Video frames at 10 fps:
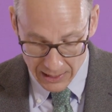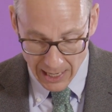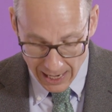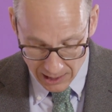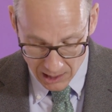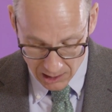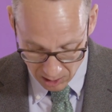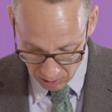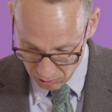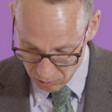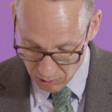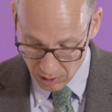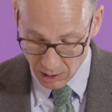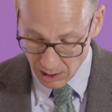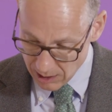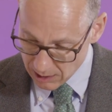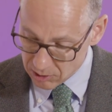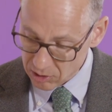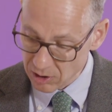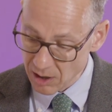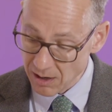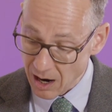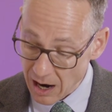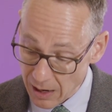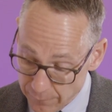the NEU is a